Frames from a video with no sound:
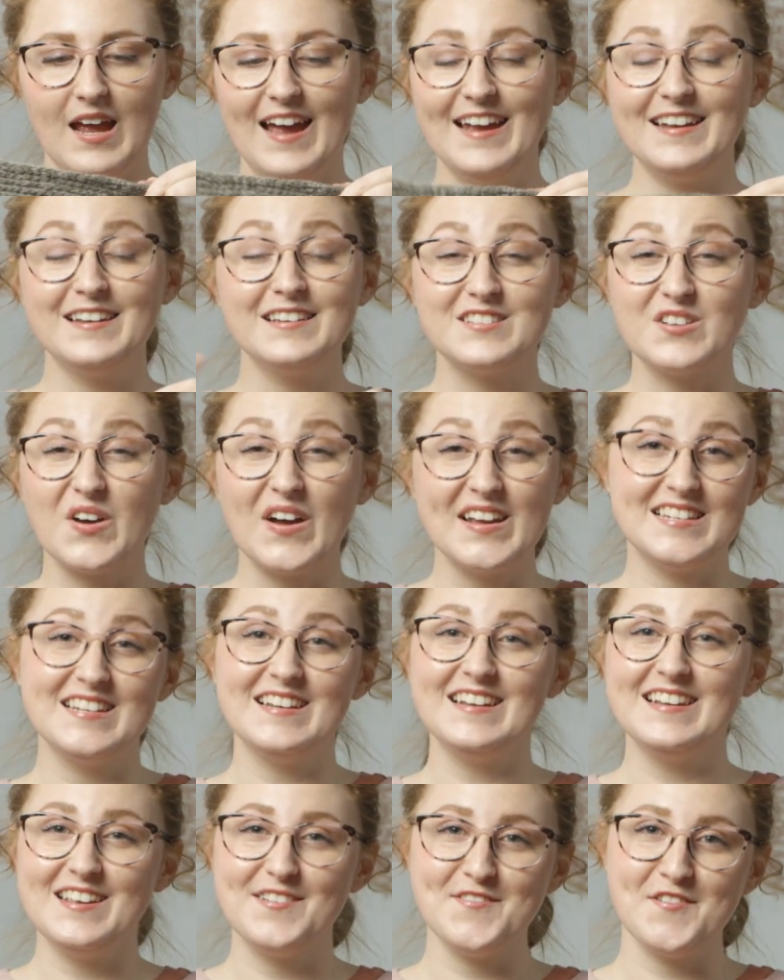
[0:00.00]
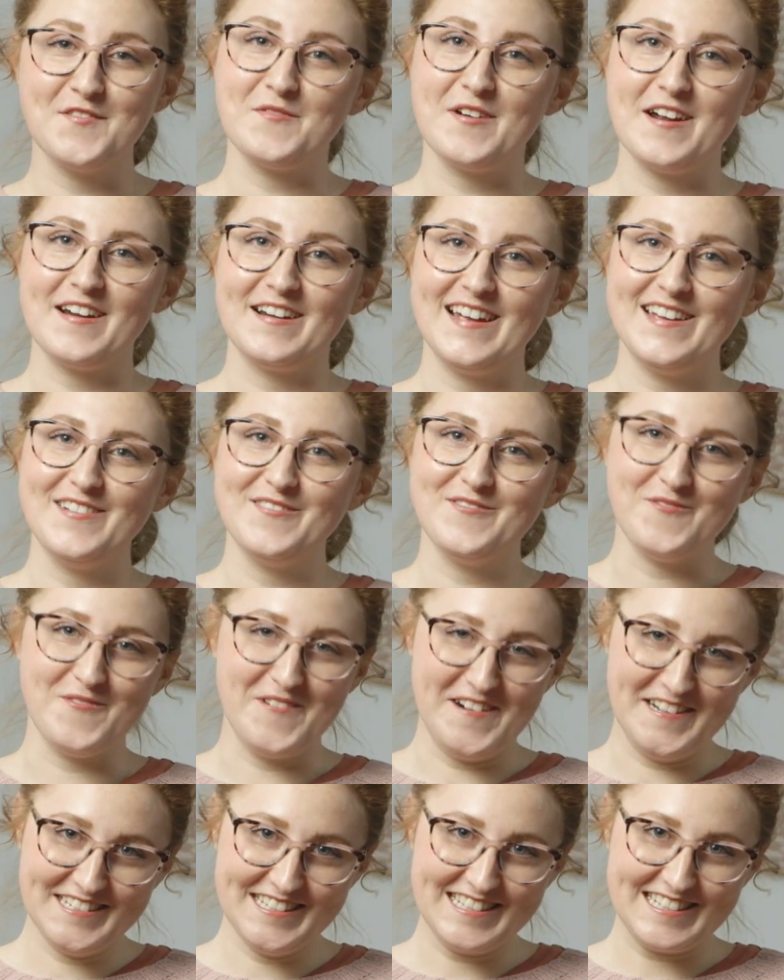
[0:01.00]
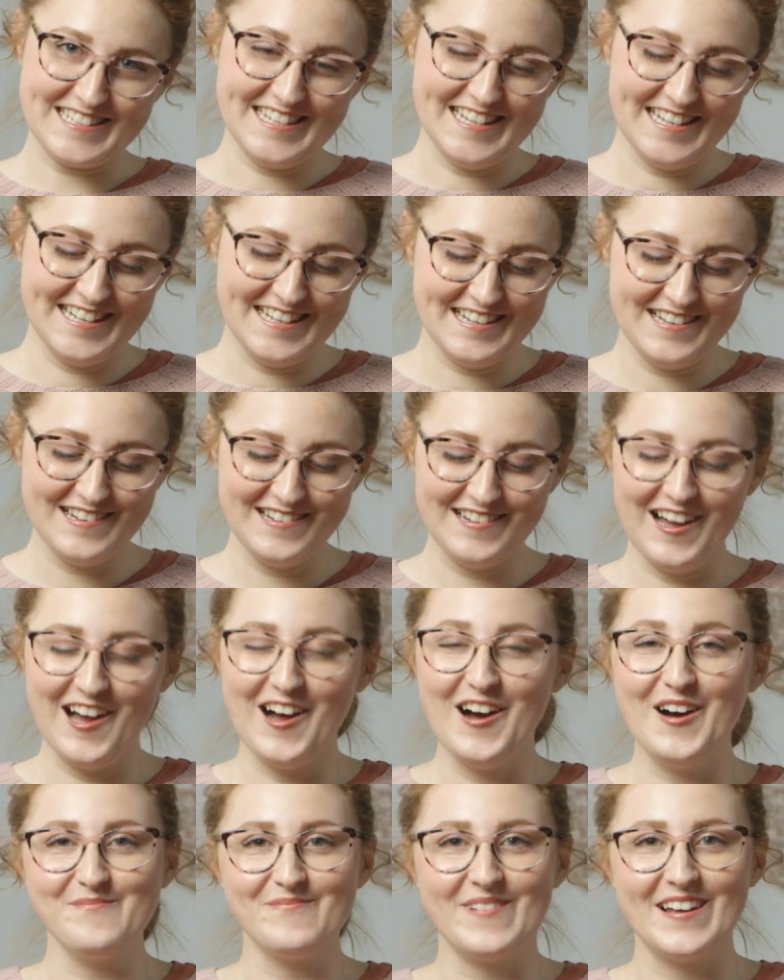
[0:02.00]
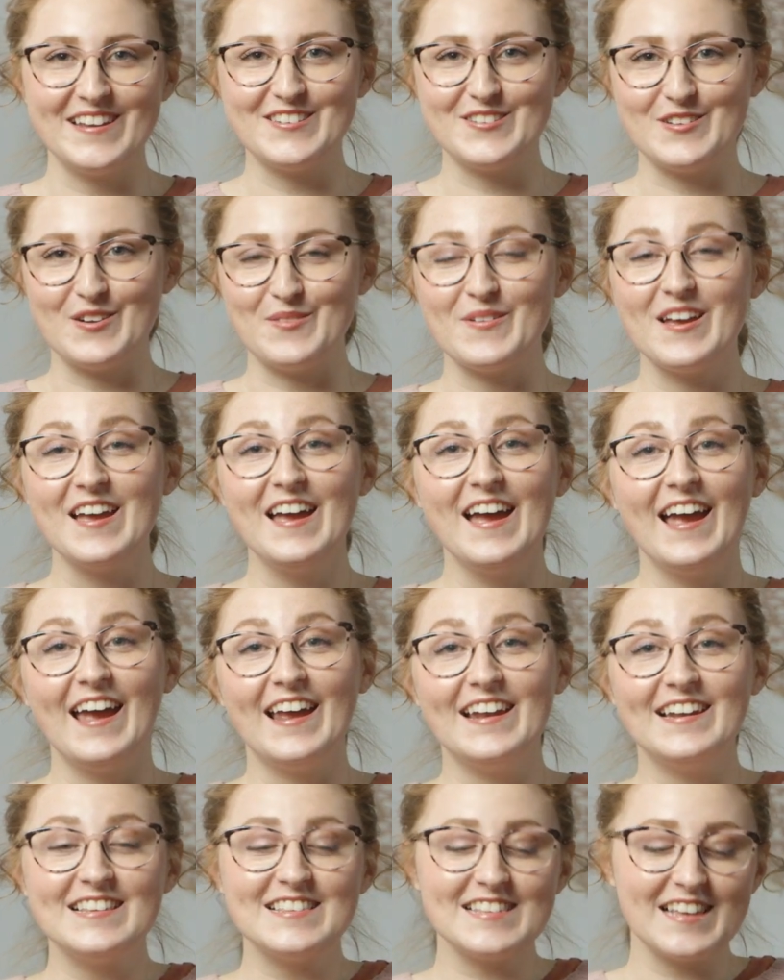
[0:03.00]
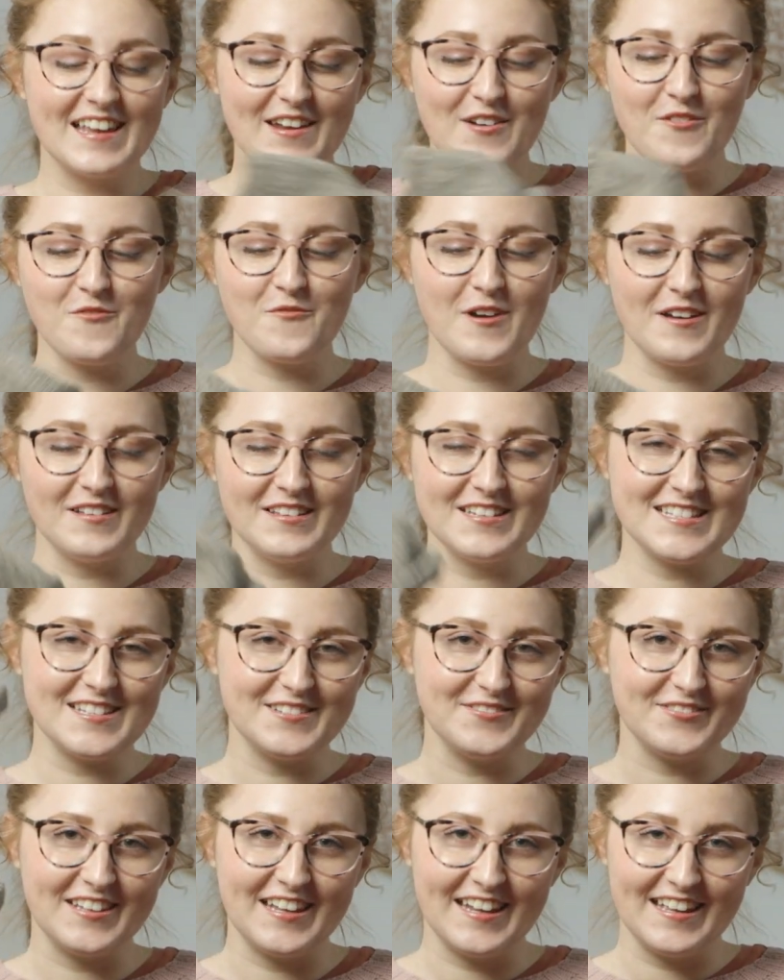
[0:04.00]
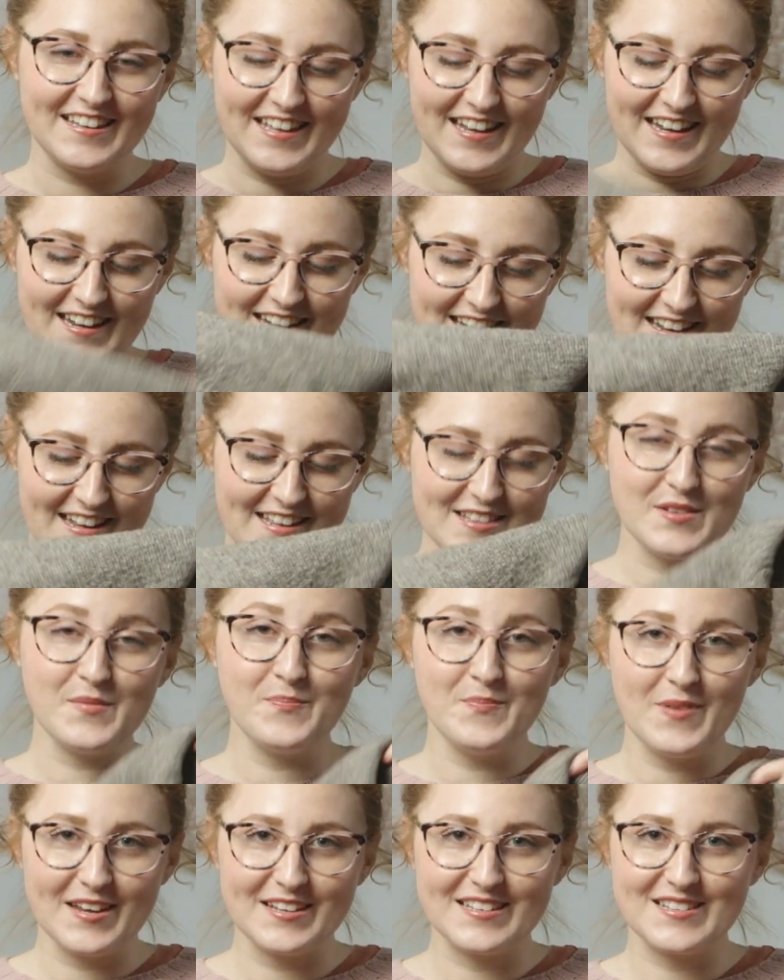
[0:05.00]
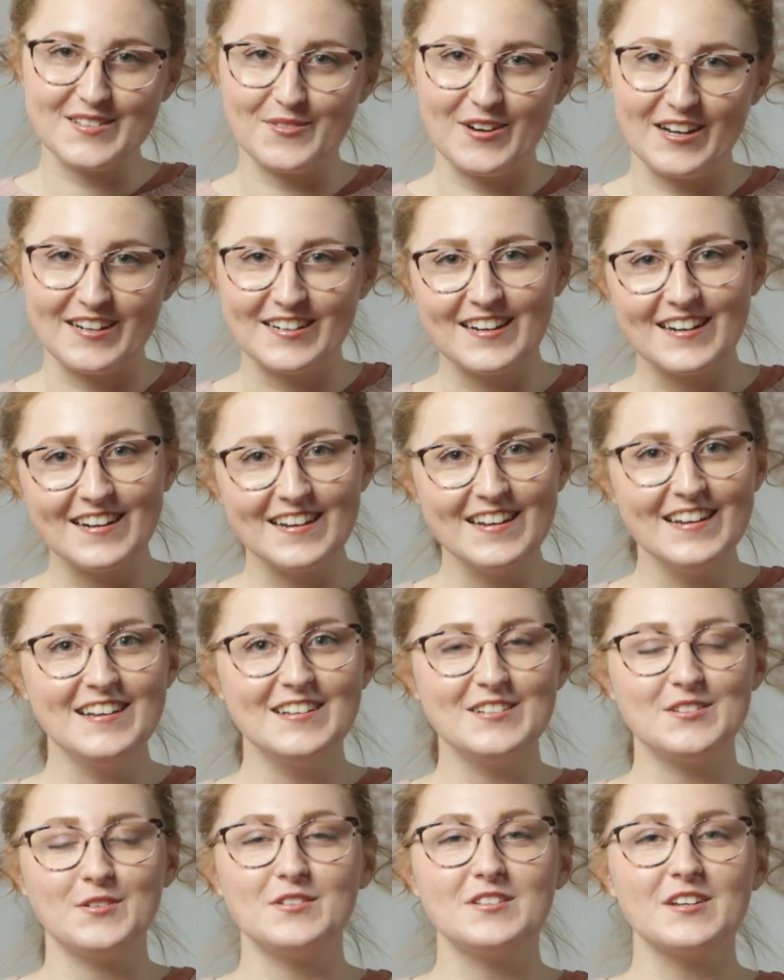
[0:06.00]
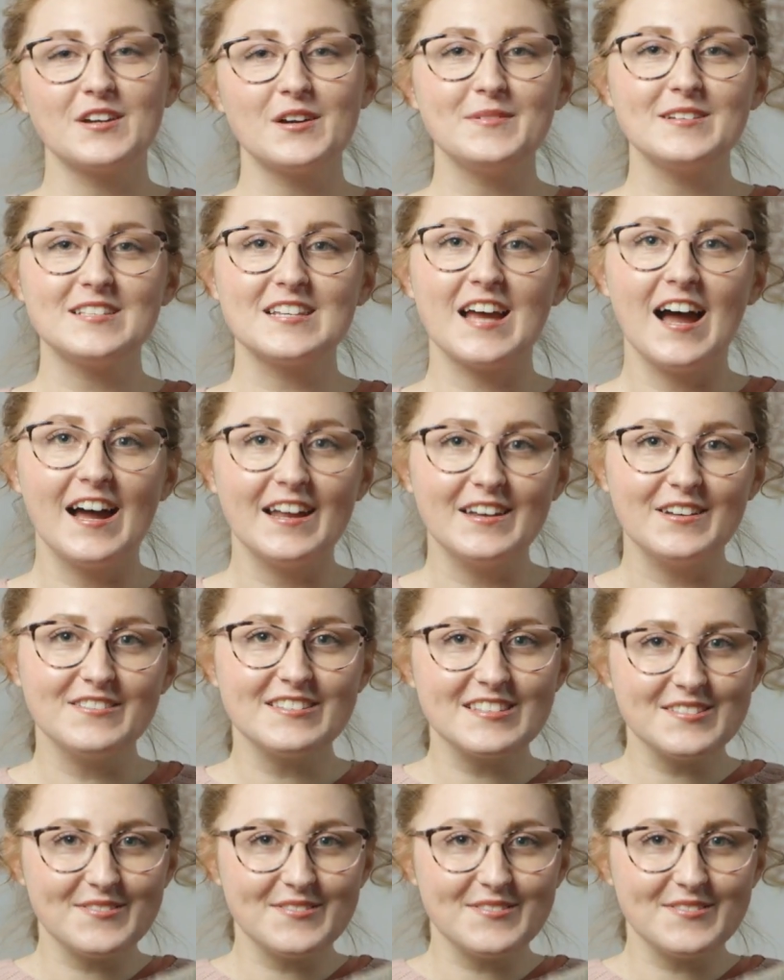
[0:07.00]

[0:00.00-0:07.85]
And so I didn't even wear it once on my trip. And it's like relatively, like, it's a big sweater. So it took up a ton of